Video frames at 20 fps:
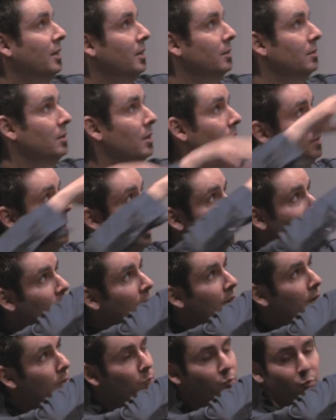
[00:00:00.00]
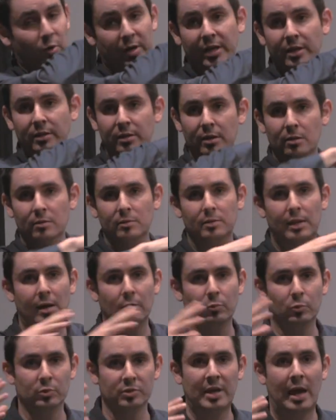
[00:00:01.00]
used on cinema camera
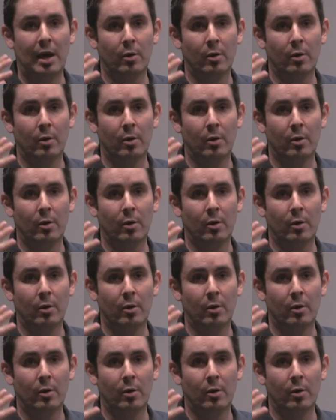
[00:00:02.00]
productions